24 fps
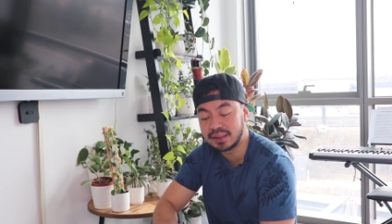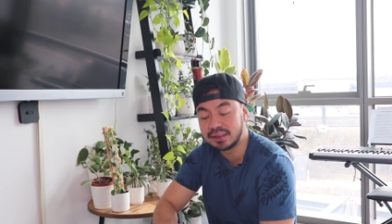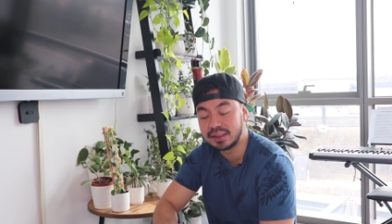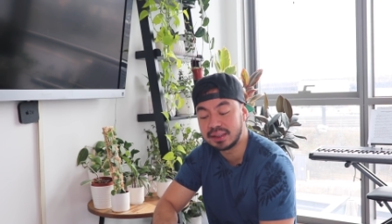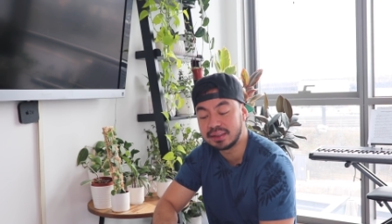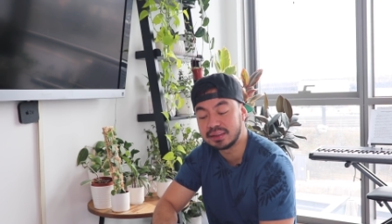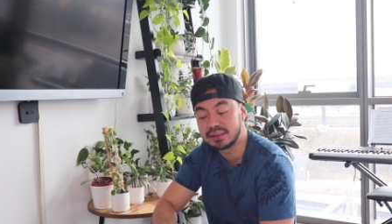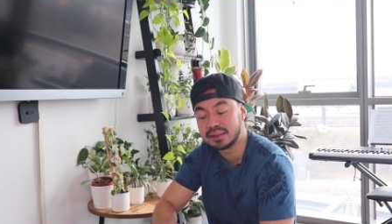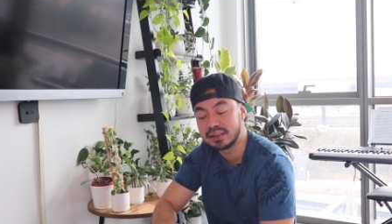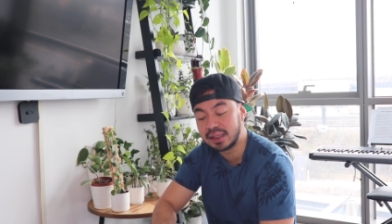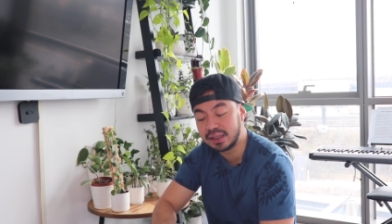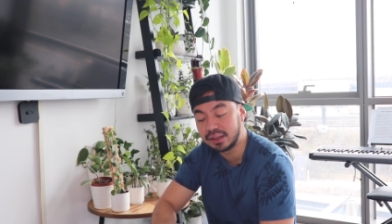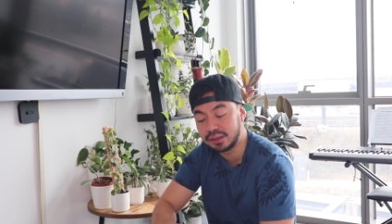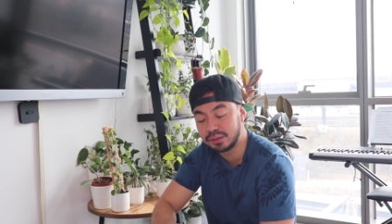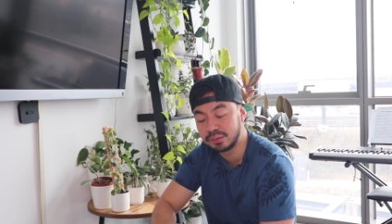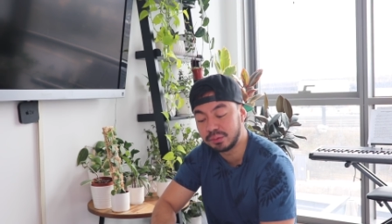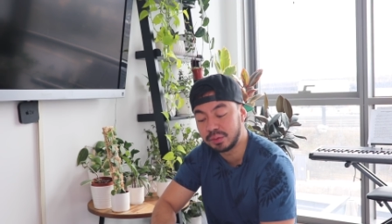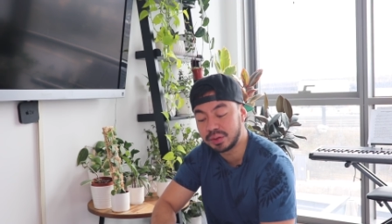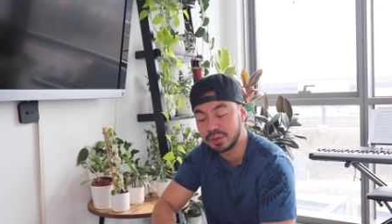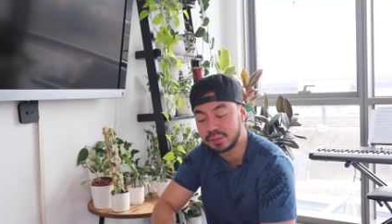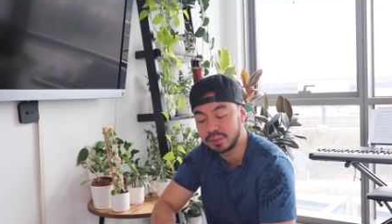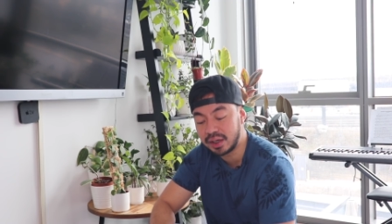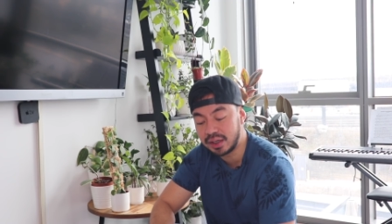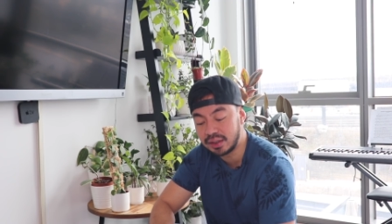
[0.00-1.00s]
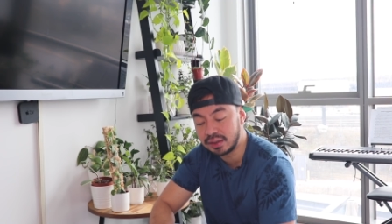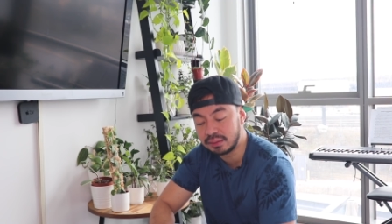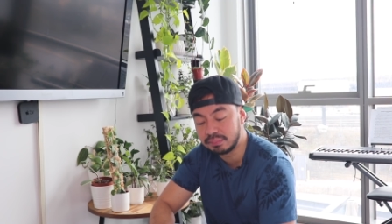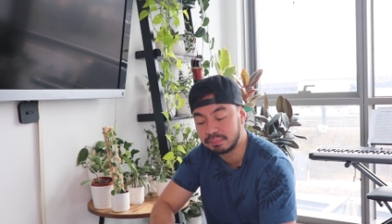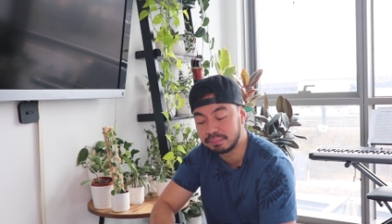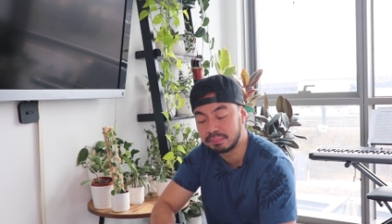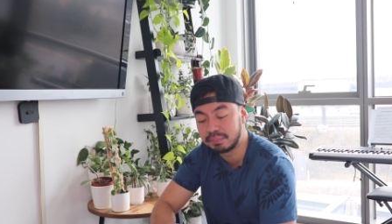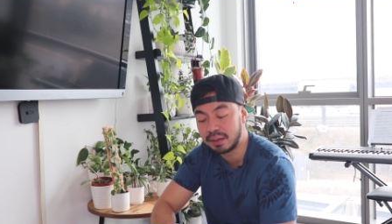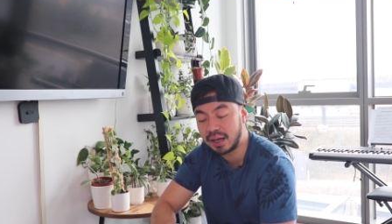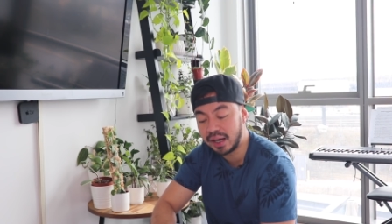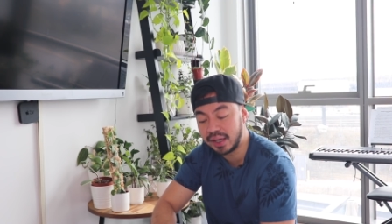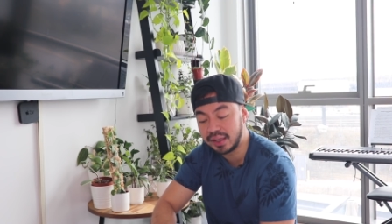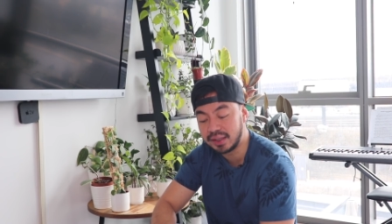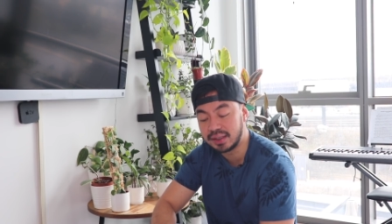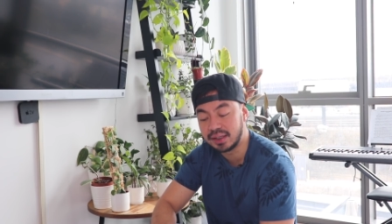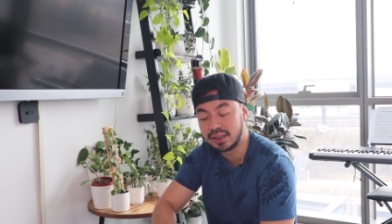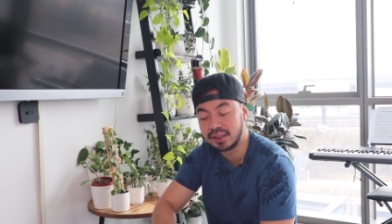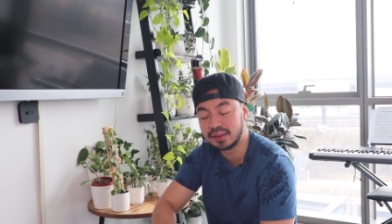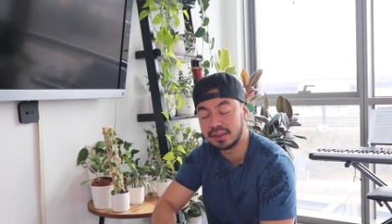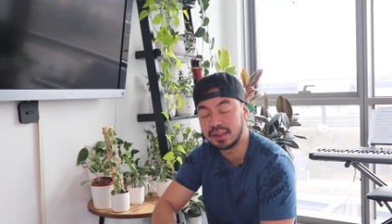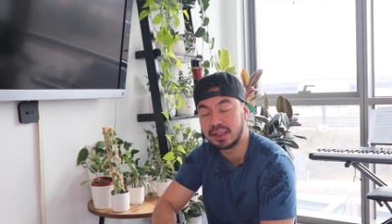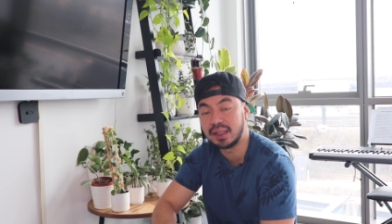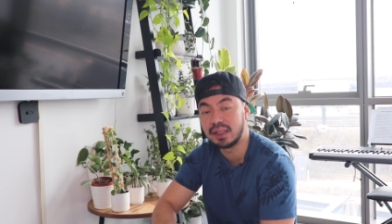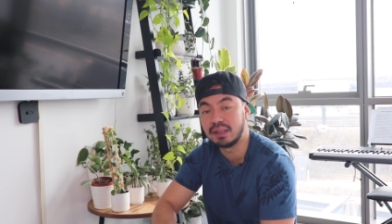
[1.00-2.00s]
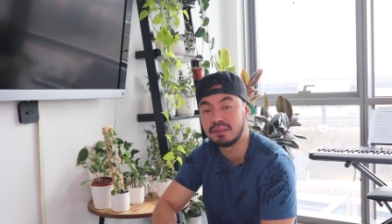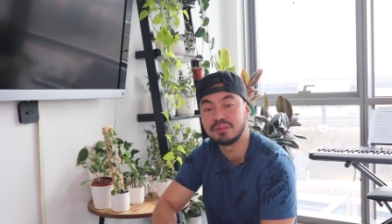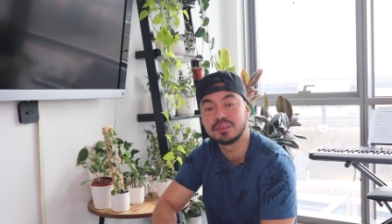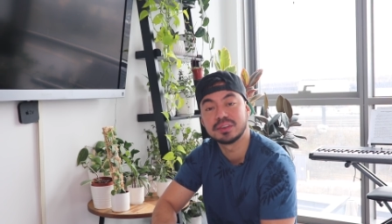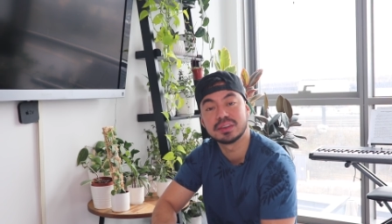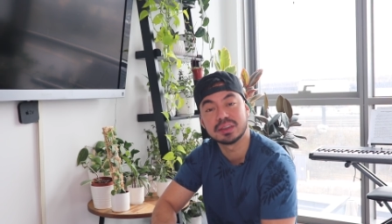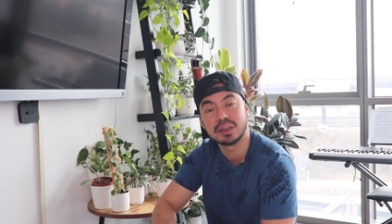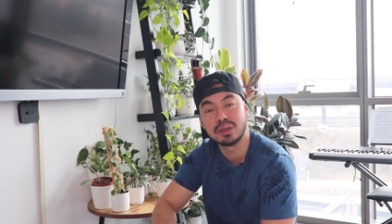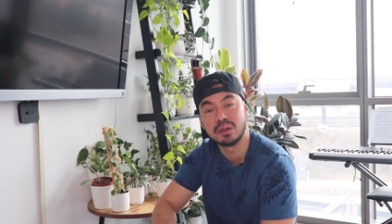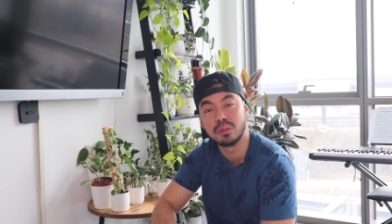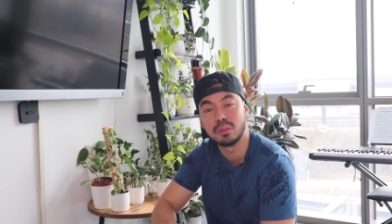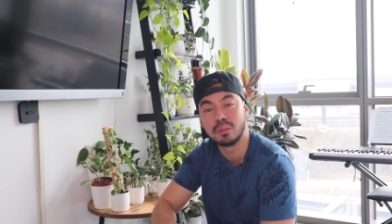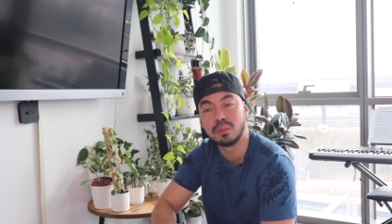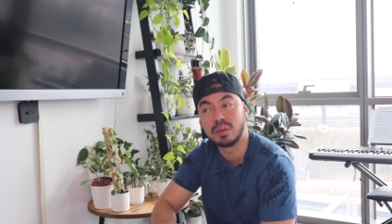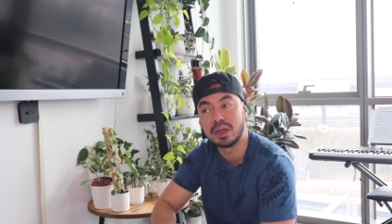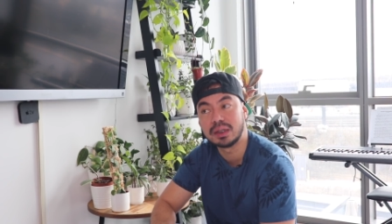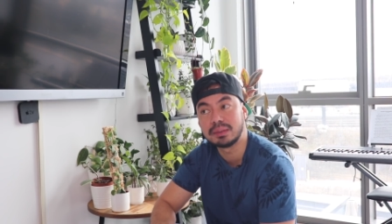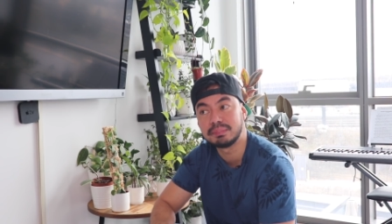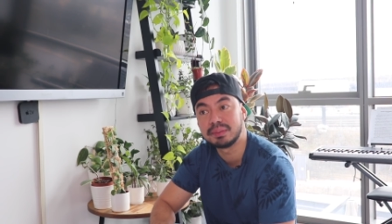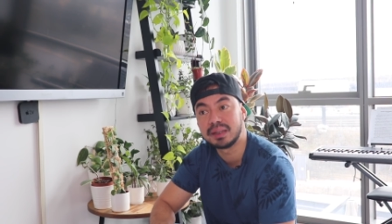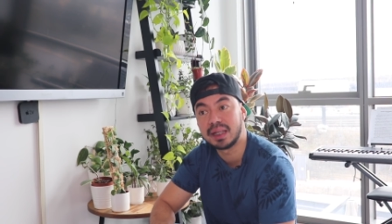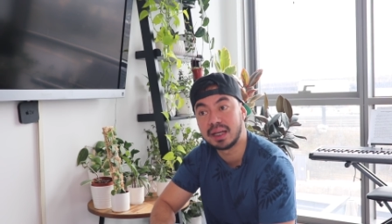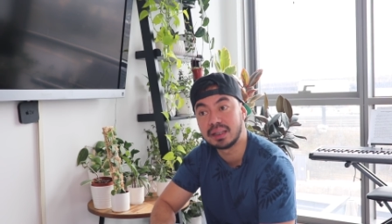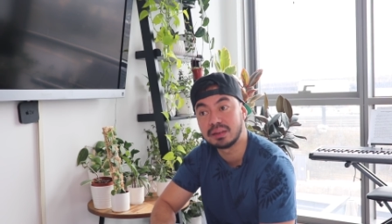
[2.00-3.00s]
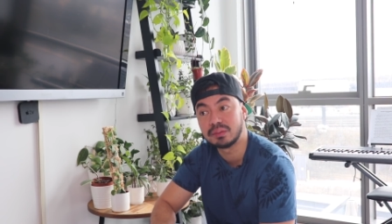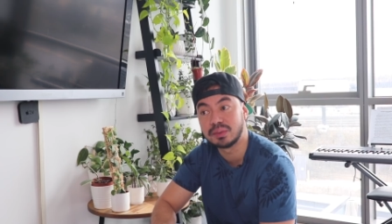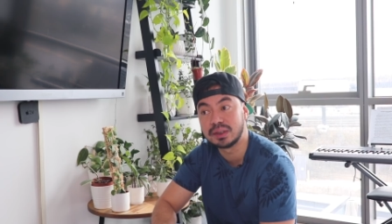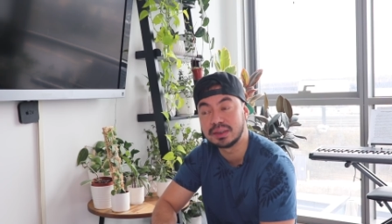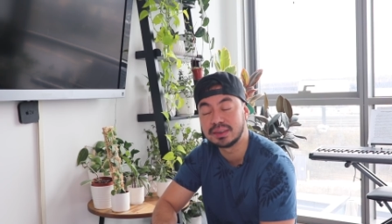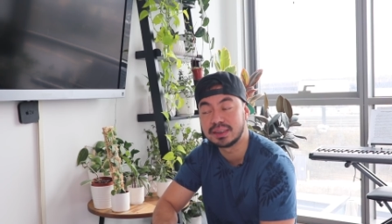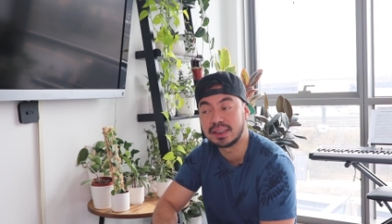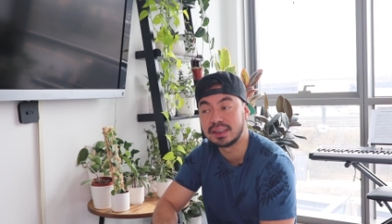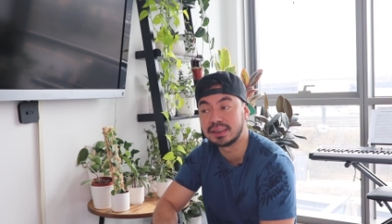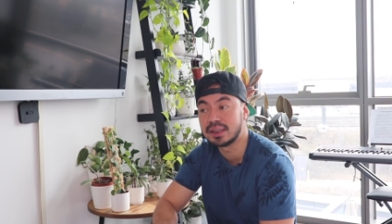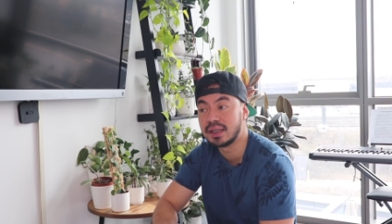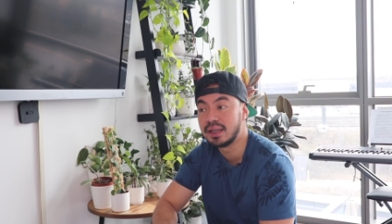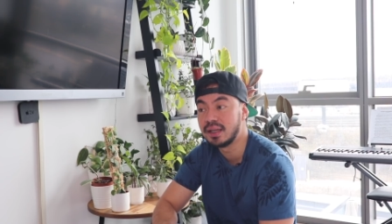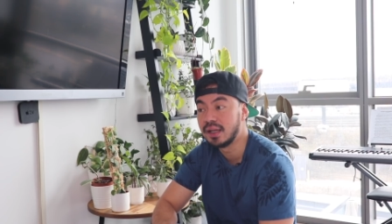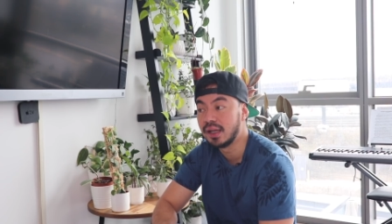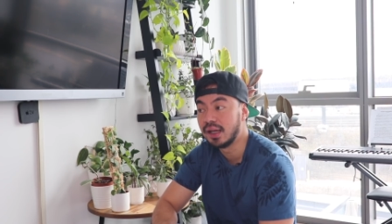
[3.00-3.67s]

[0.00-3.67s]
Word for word: and then later regretted buying it. If so, what plant was it?